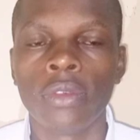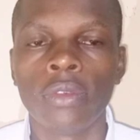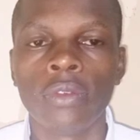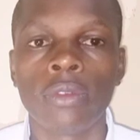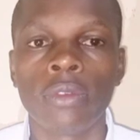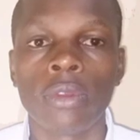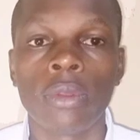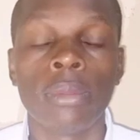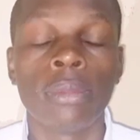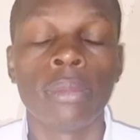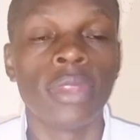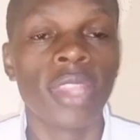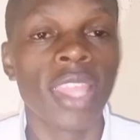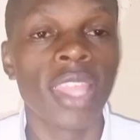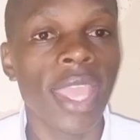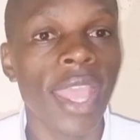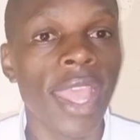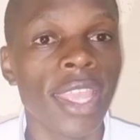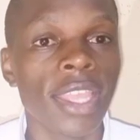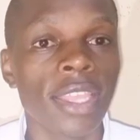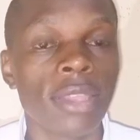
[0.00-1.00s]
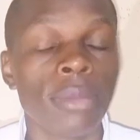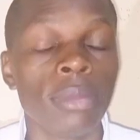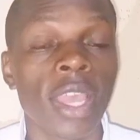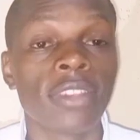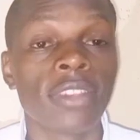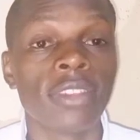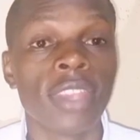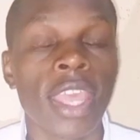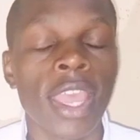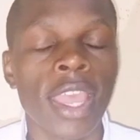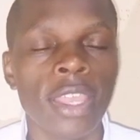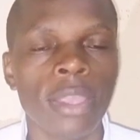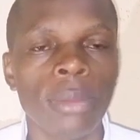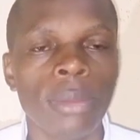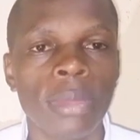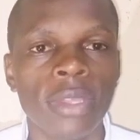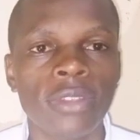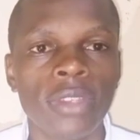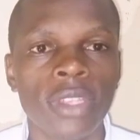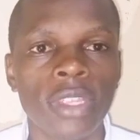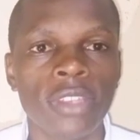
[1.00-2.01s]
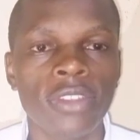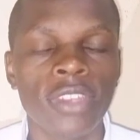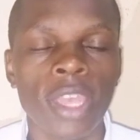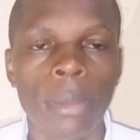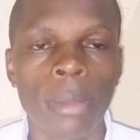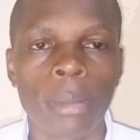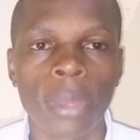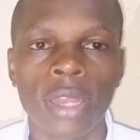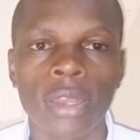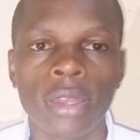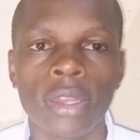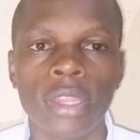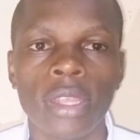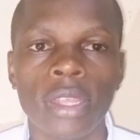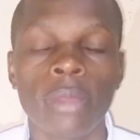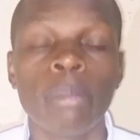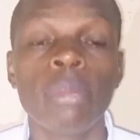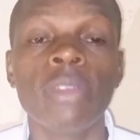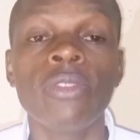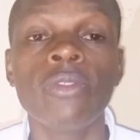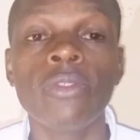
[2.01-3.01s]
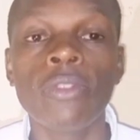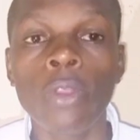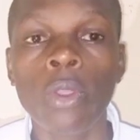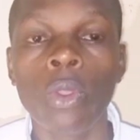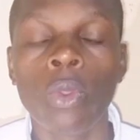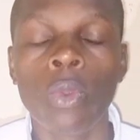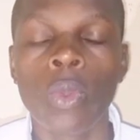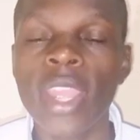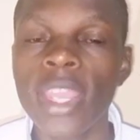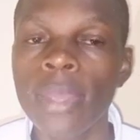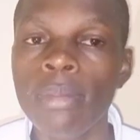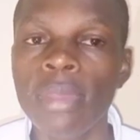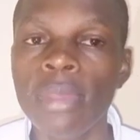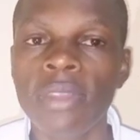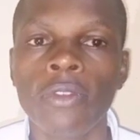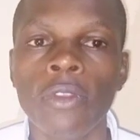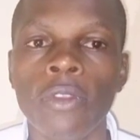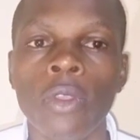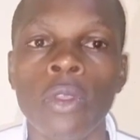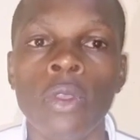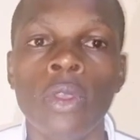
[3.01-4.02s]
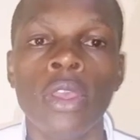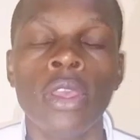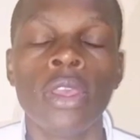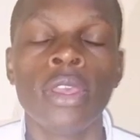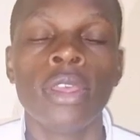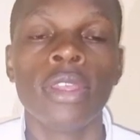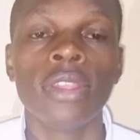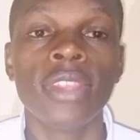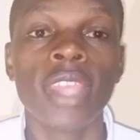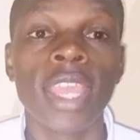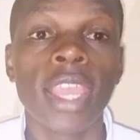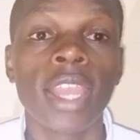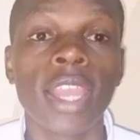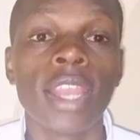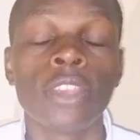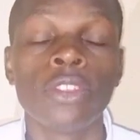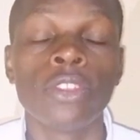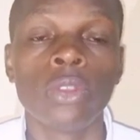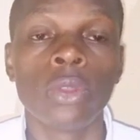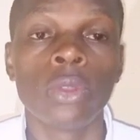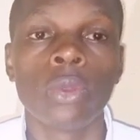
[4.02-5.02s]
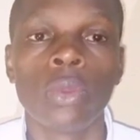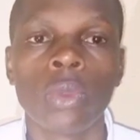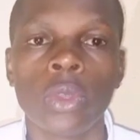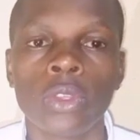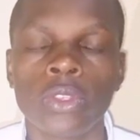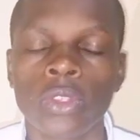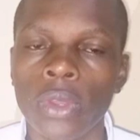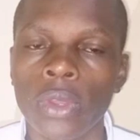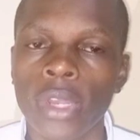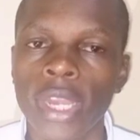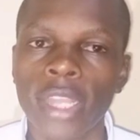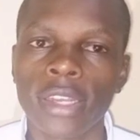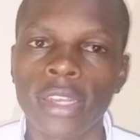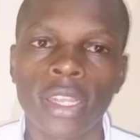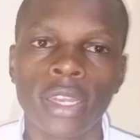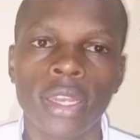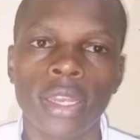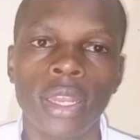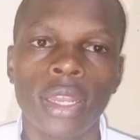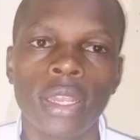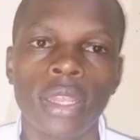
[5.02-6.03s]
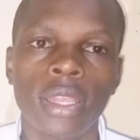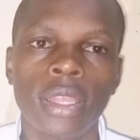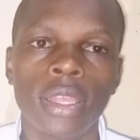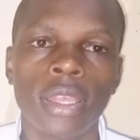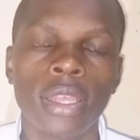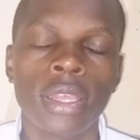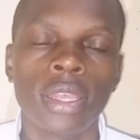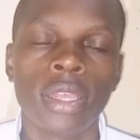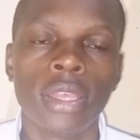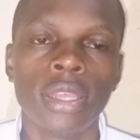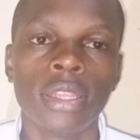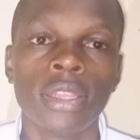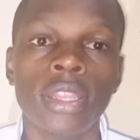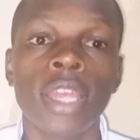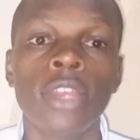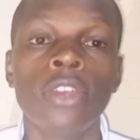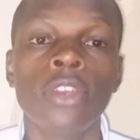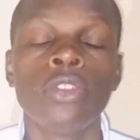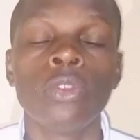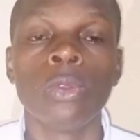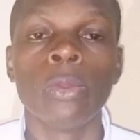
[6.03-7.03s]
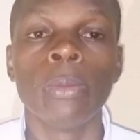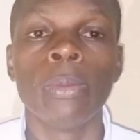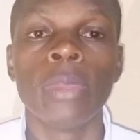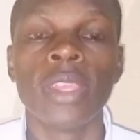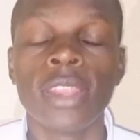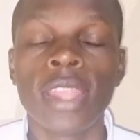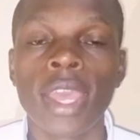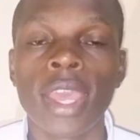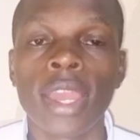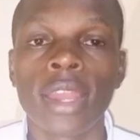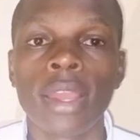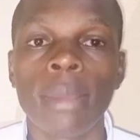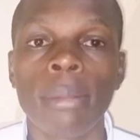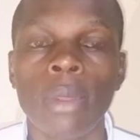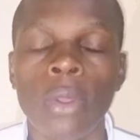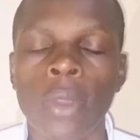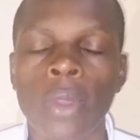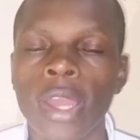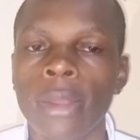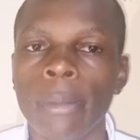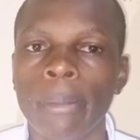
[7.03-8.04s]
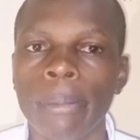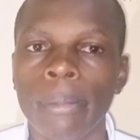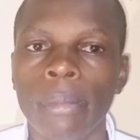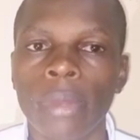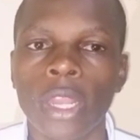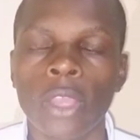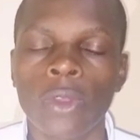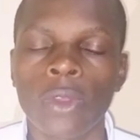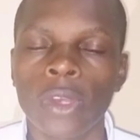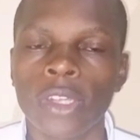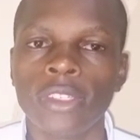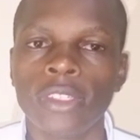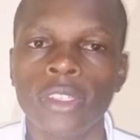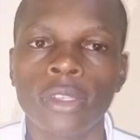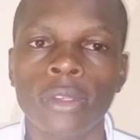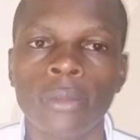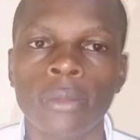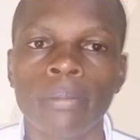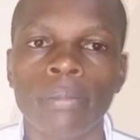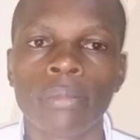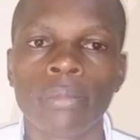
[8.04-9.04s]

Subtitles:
from as the IEBC chairman way before the election was conducted. That should be their number one priority.